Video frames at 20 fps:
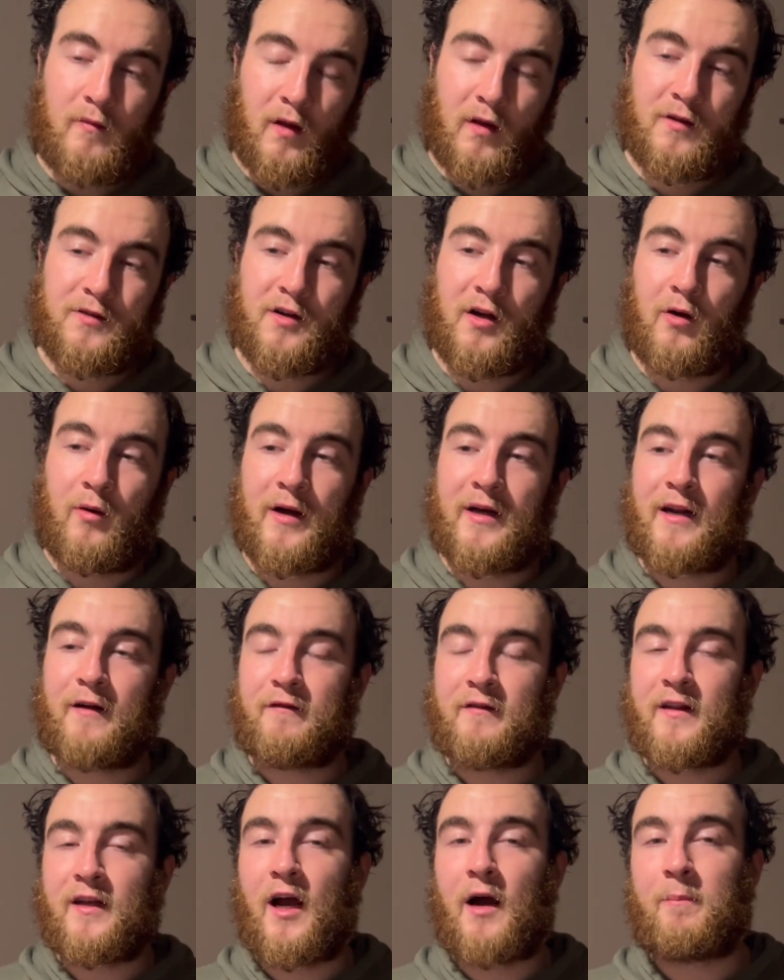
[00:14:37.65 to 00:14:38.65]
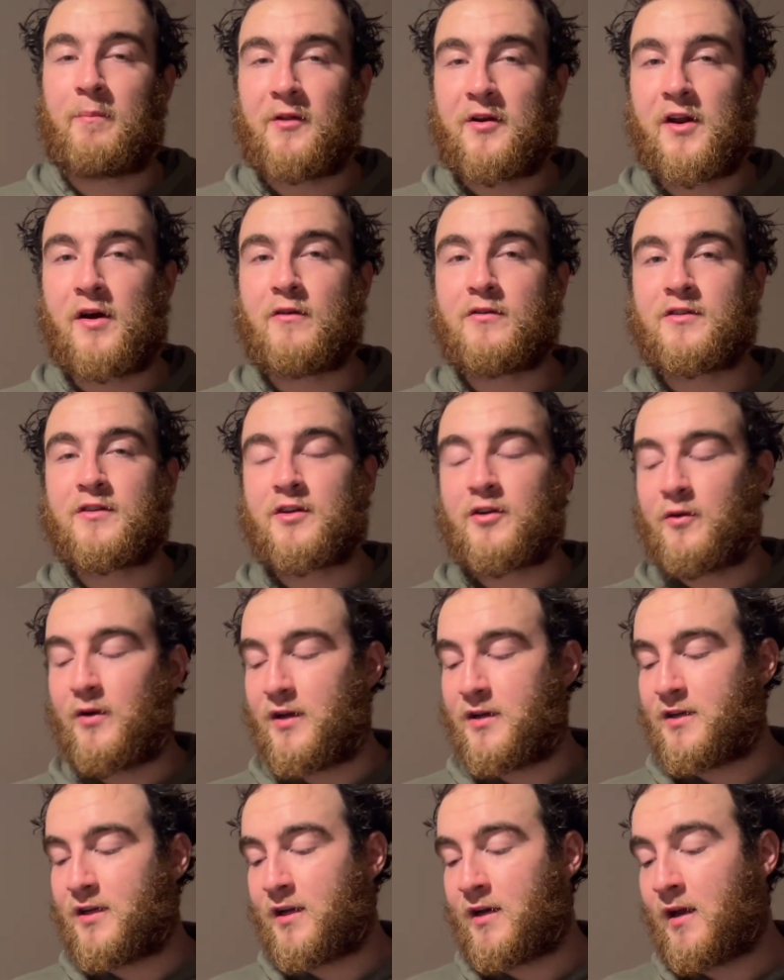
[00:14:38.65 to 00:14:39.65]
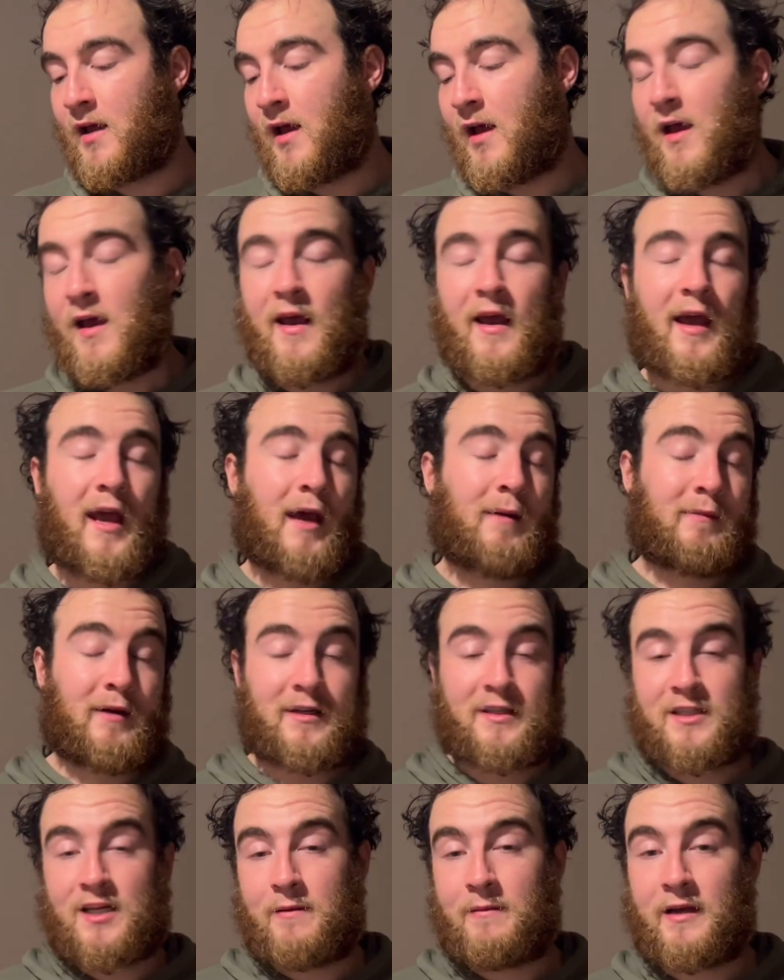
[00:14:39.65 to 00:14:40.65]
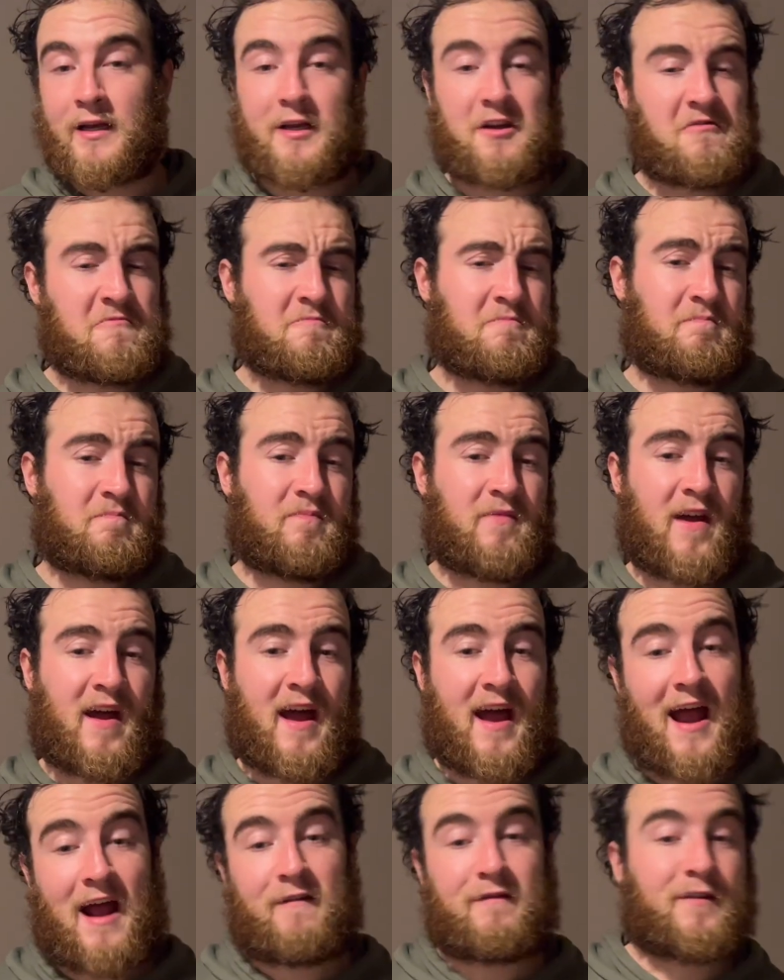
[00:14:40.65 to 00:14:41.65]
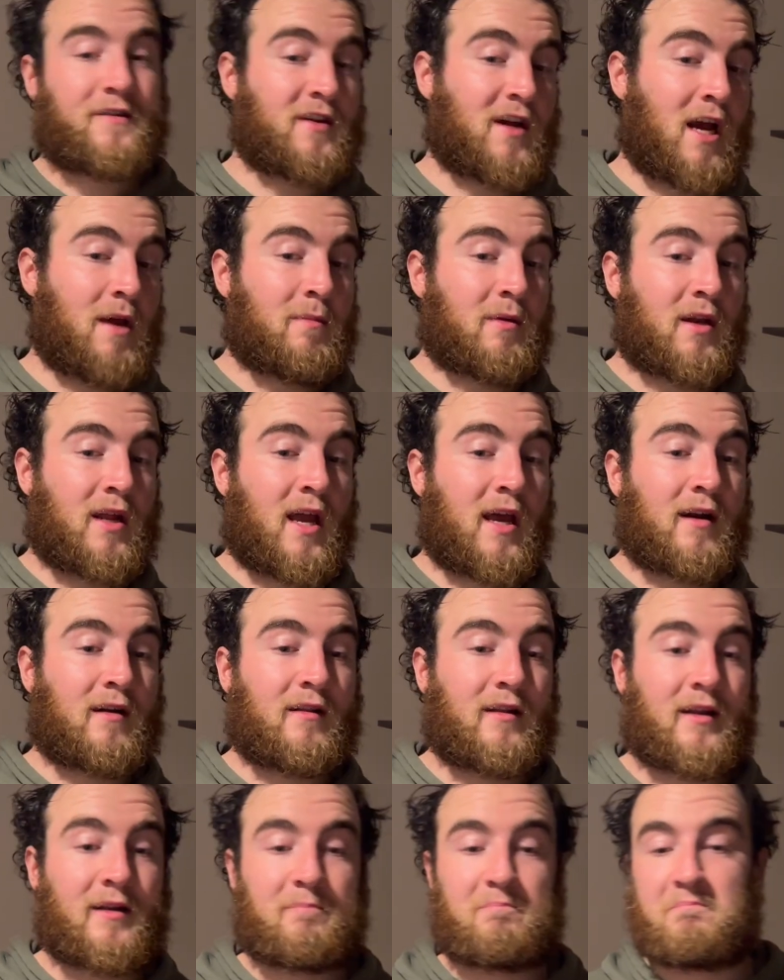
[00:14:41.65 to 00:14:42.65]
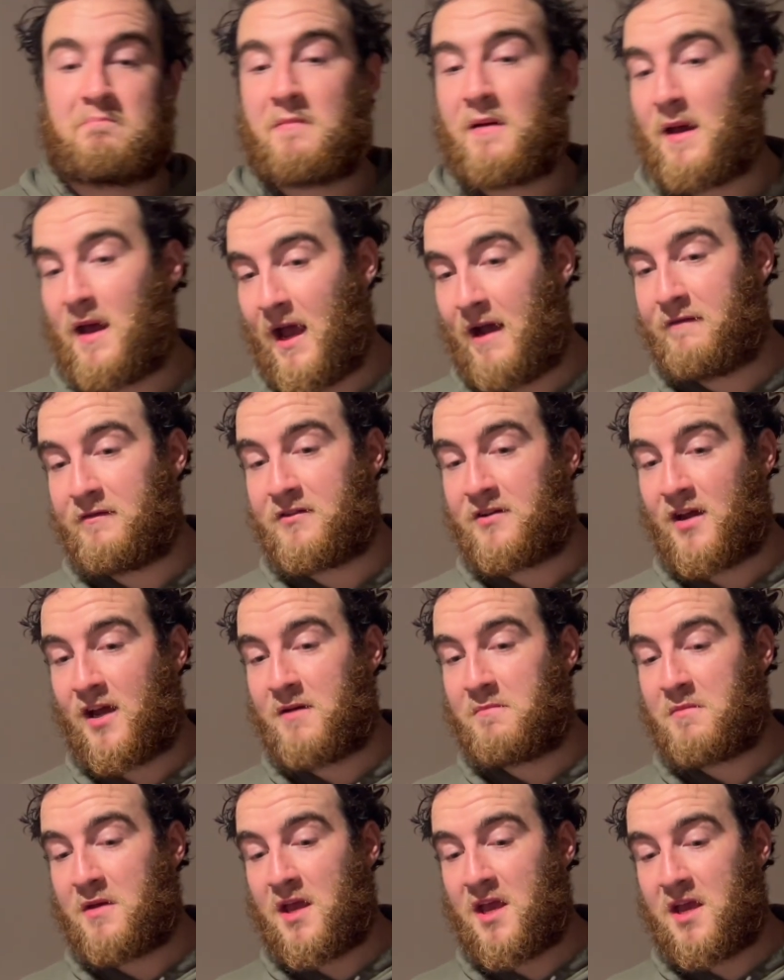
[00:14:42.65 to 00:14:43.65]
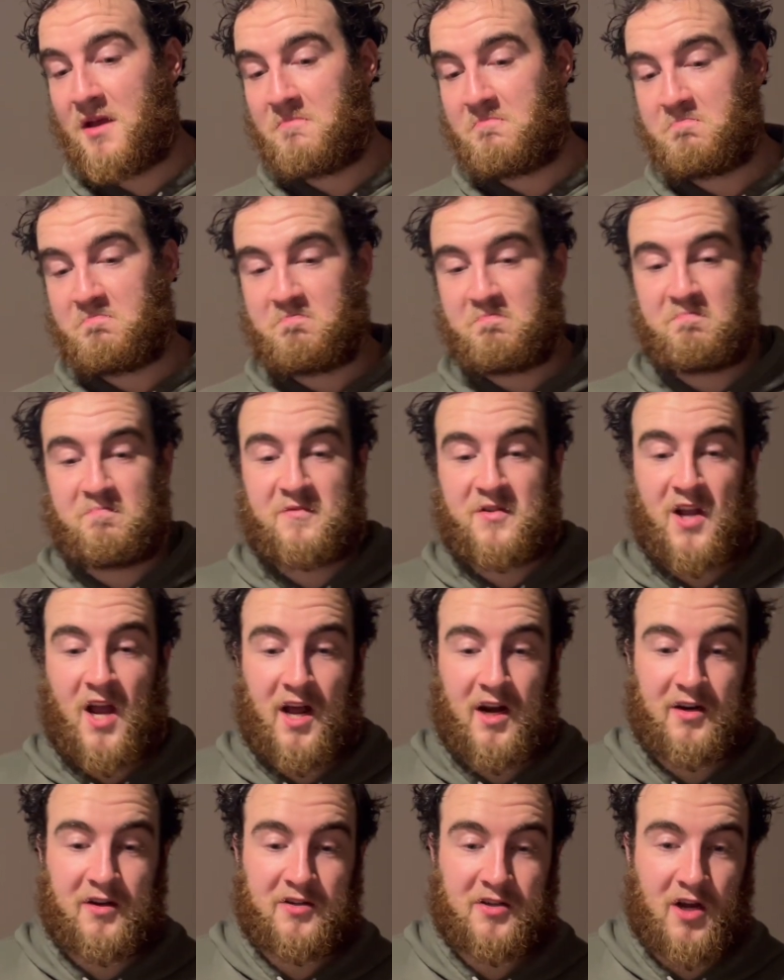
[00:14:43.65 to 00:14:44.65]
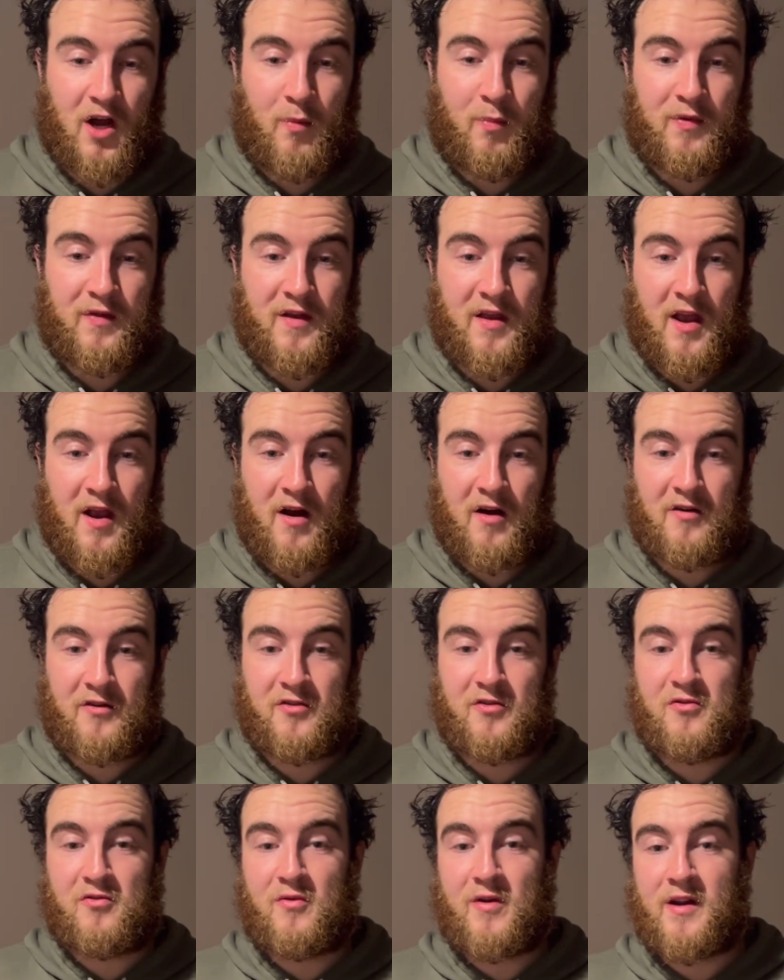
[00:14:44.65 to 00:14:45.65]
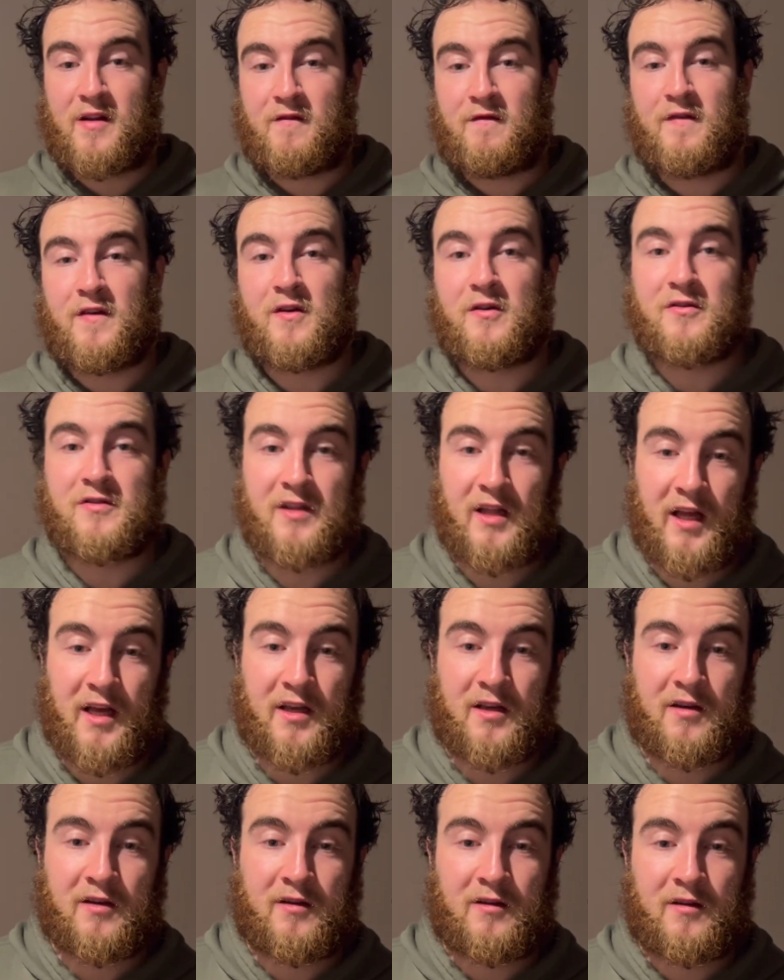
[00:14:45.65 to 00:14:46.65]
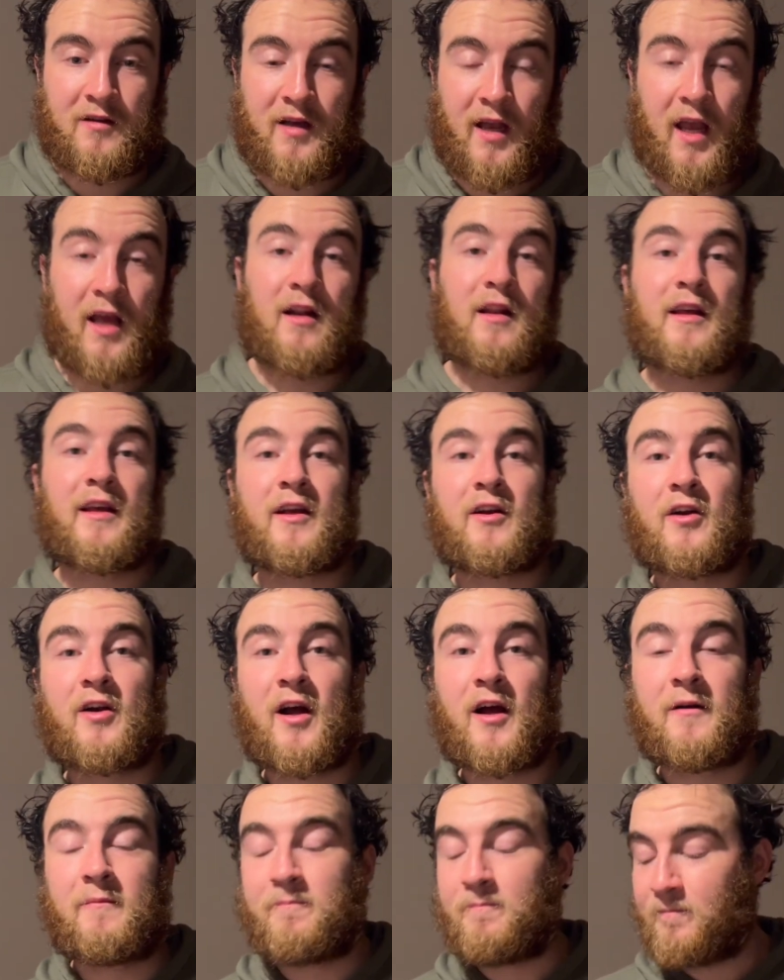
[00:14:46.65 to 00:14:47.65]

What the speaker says: So I definitely up the dose on the creatine. And my stomach, half the time can handle it, half the time can't. It's kind of just up in the air to when it feels like handling it or not.